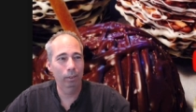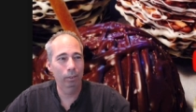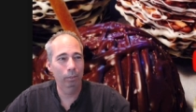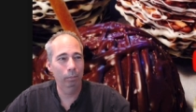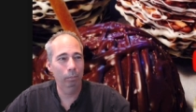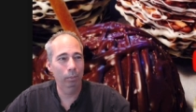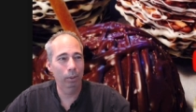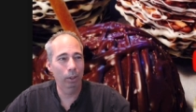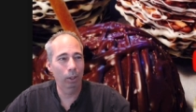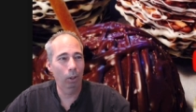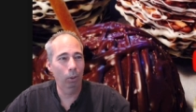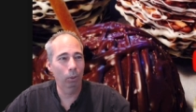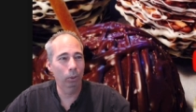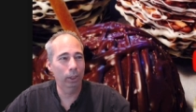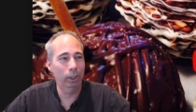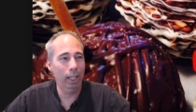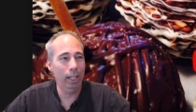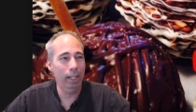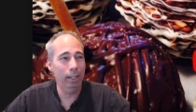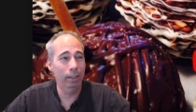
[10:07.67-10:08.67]

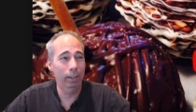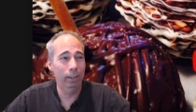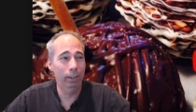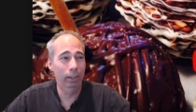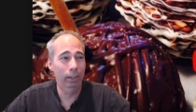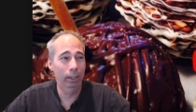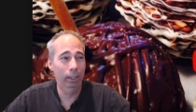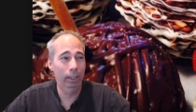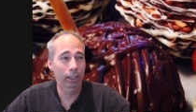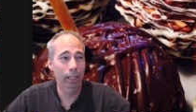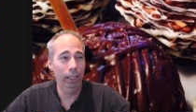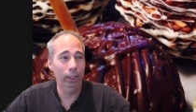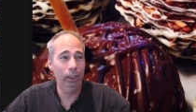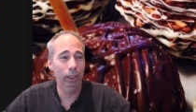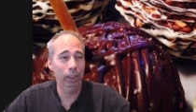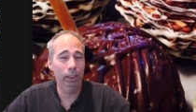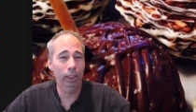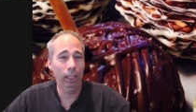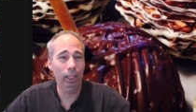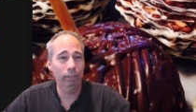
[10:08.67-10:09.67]
Jose, get
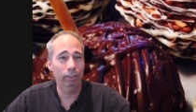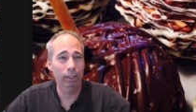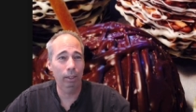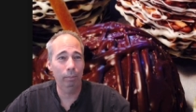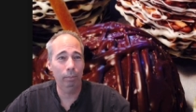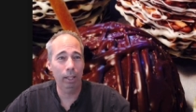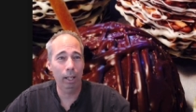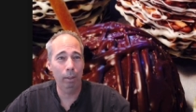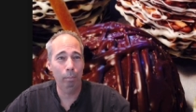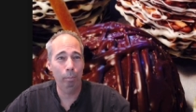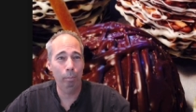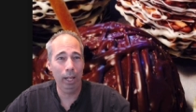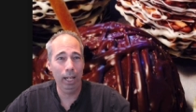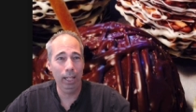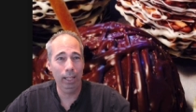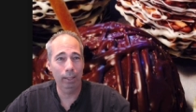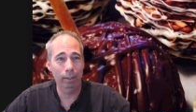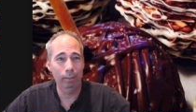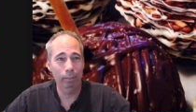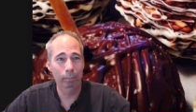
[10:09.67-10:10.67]
yourself some of that
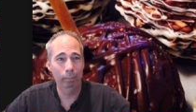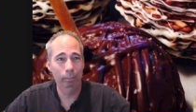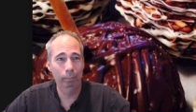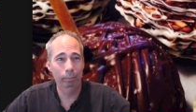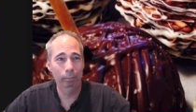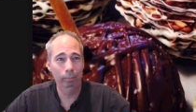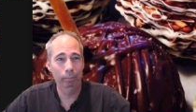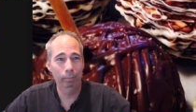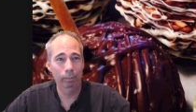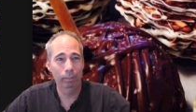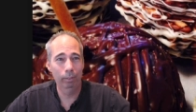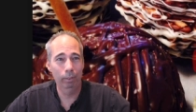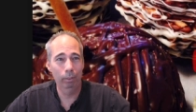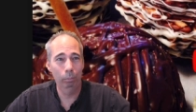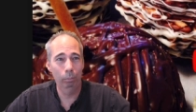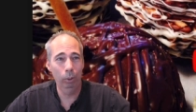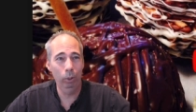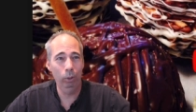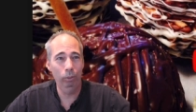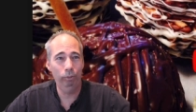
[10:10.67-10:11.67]
bacon.
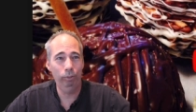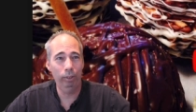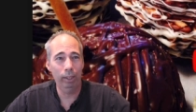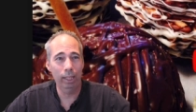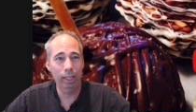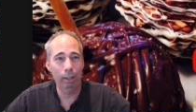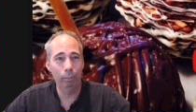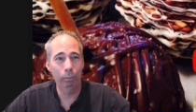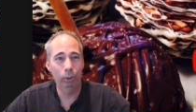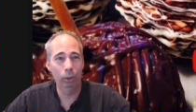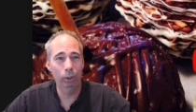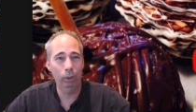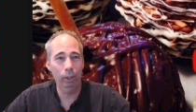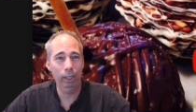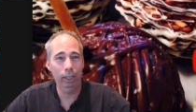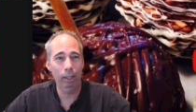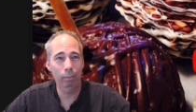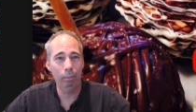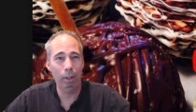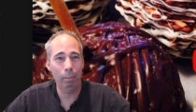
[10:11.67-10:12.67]
Moonflea, I'm drooling
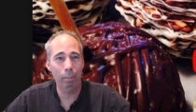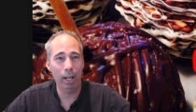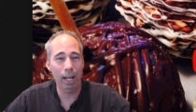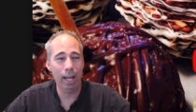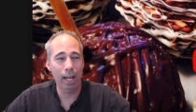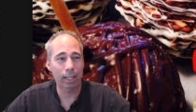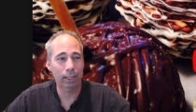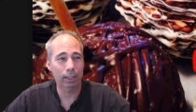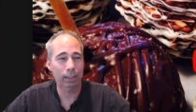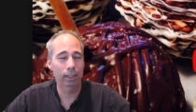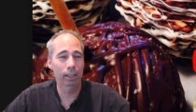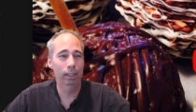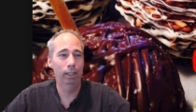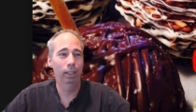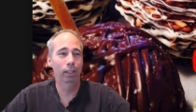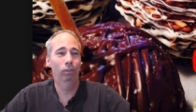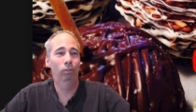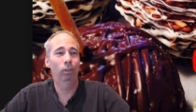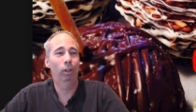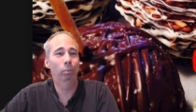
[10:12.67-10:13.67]
in my mask.
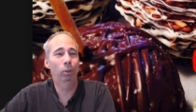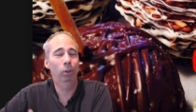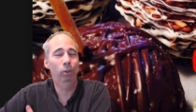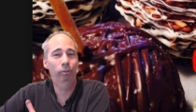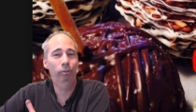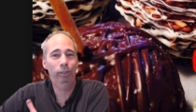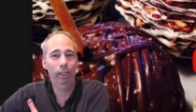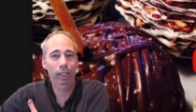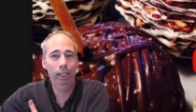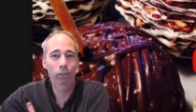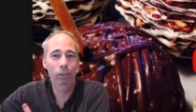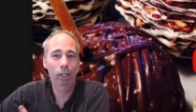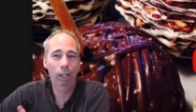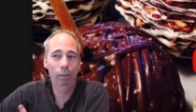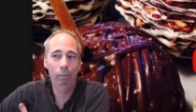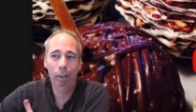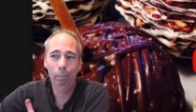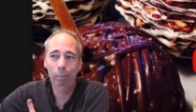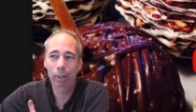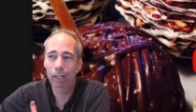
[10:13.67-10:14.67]
Well, Moonflea, you come
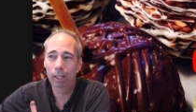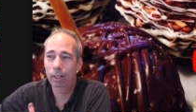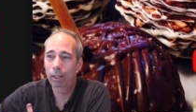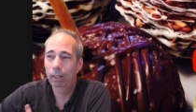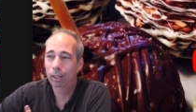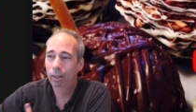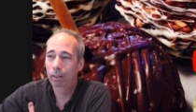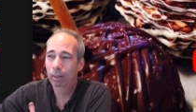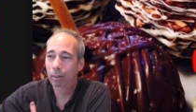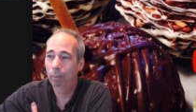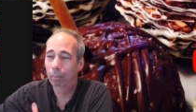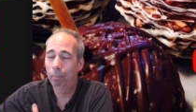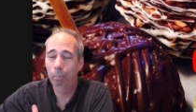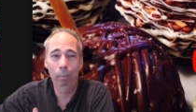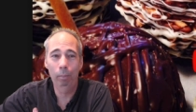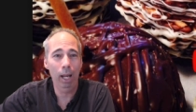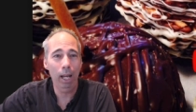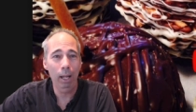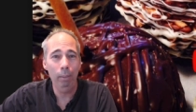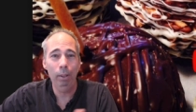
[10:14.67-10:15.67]
up here?
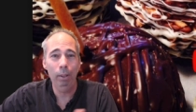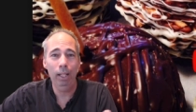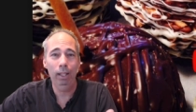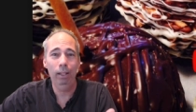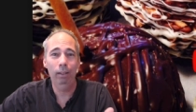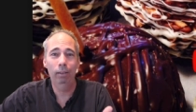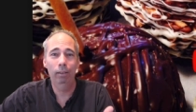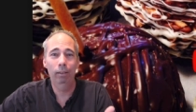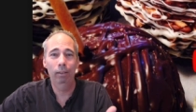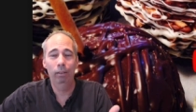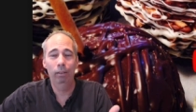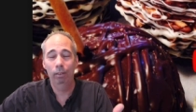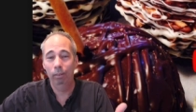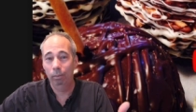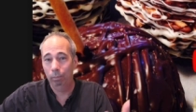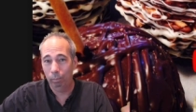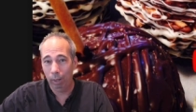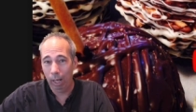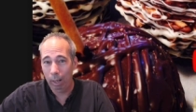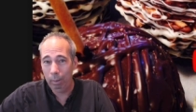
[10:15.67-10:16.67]
Maybe.
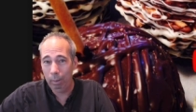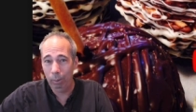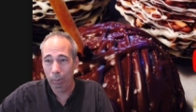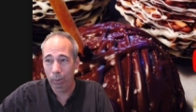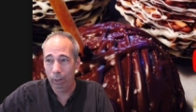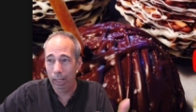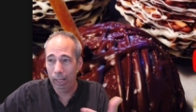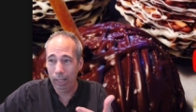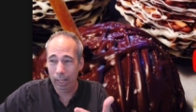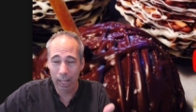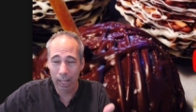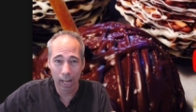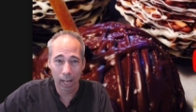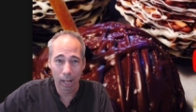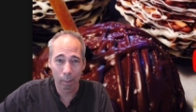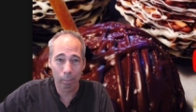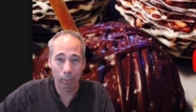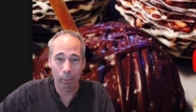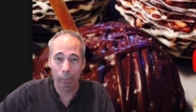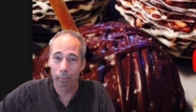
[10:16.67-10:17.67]
Maybe we'll get an
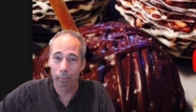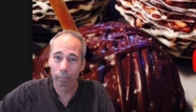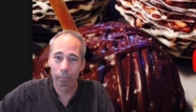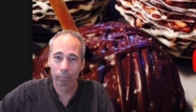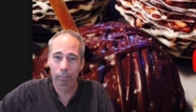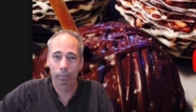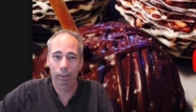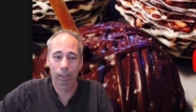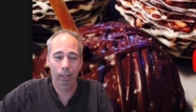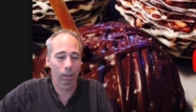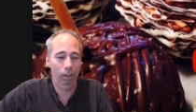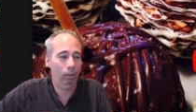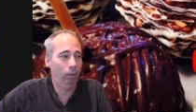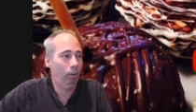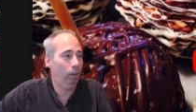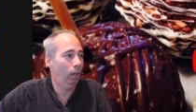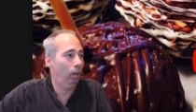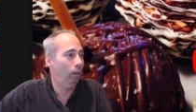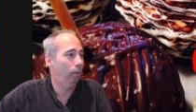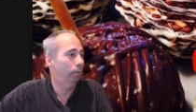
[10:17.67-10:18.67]
apple. You don't
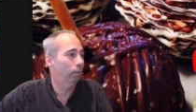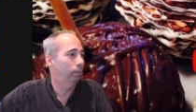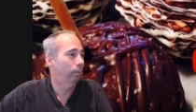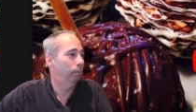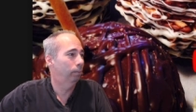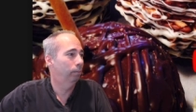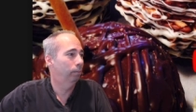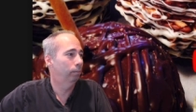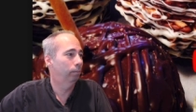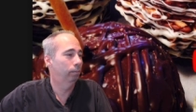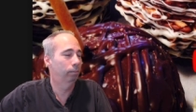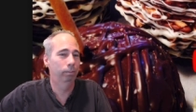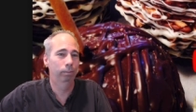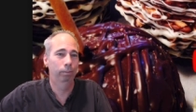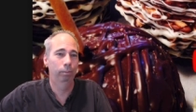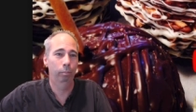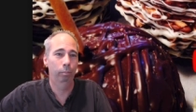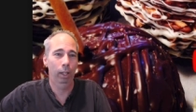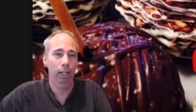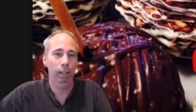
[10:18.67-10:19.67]
know.
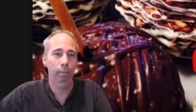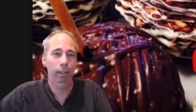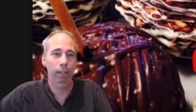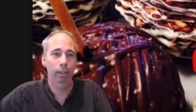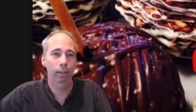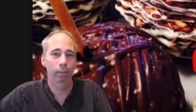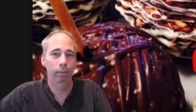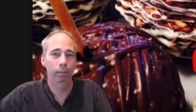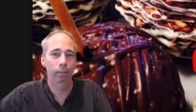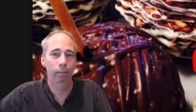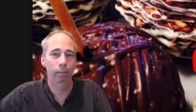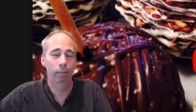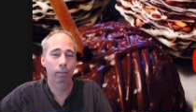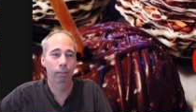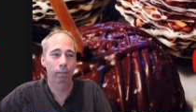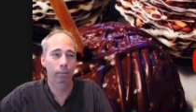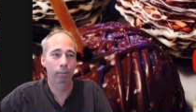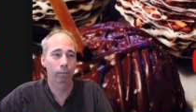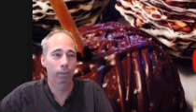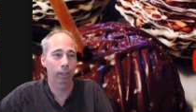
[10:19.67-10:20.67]
Maybe.
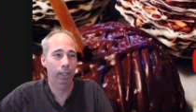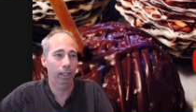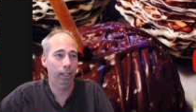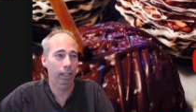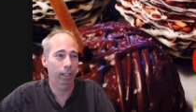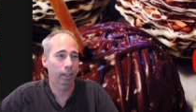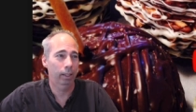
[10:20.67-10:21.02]
What do you think?